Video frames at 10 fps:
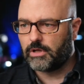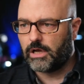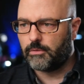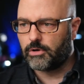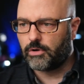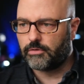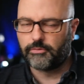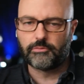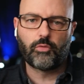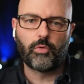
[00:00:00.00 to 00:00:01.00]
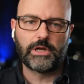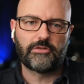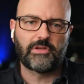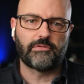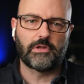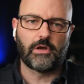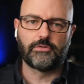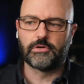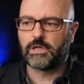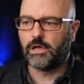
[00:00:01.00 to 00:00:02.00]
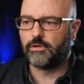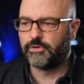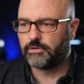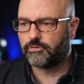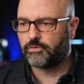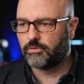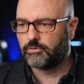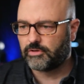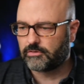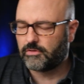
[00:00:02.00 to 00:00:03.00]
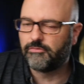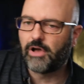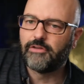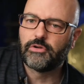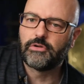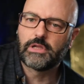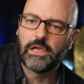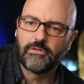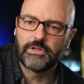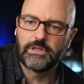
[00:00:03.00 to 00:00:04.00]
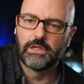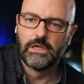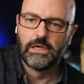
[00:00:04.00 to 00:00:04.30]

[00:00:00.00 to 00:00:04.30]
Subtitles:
We're going from 2700 Kelvin to 6500 Kelvin.